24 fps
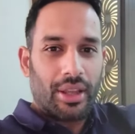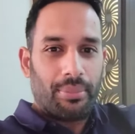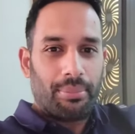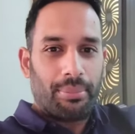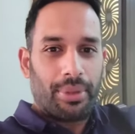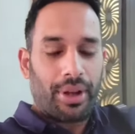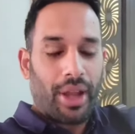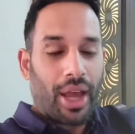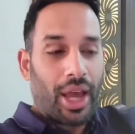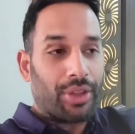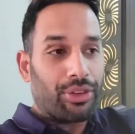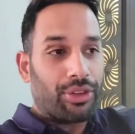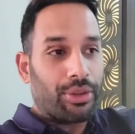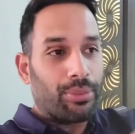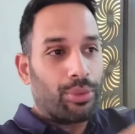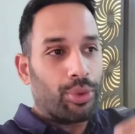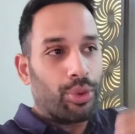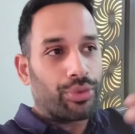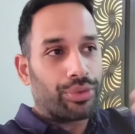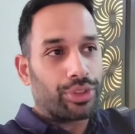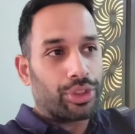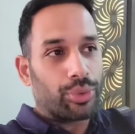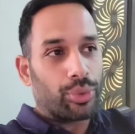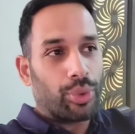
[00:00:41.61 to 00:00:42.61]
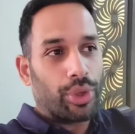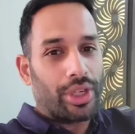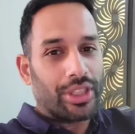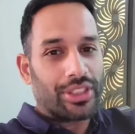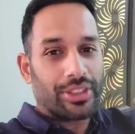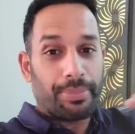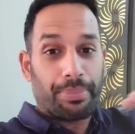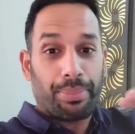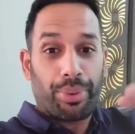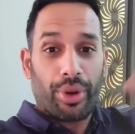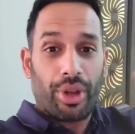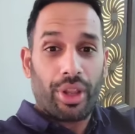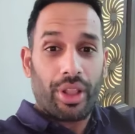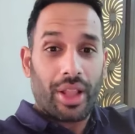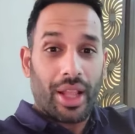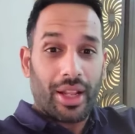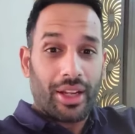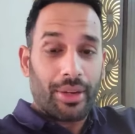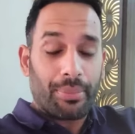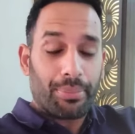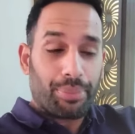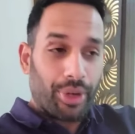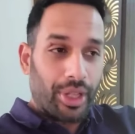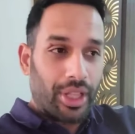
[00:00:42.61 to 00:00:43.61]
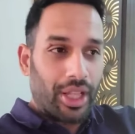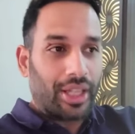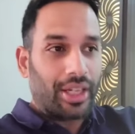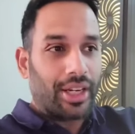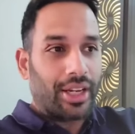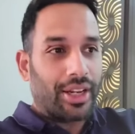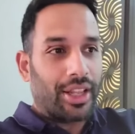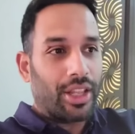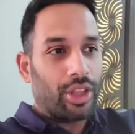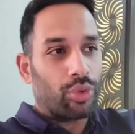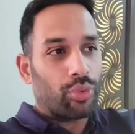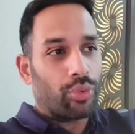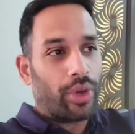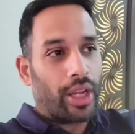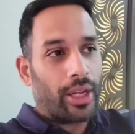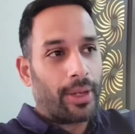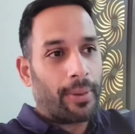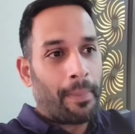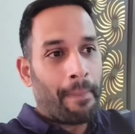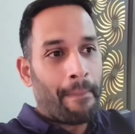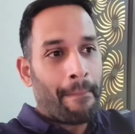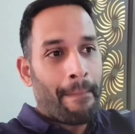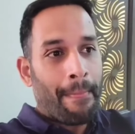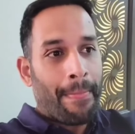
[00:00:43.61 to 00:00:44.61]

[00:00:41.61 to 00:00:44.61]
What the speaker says: But as we move towards pre-London is when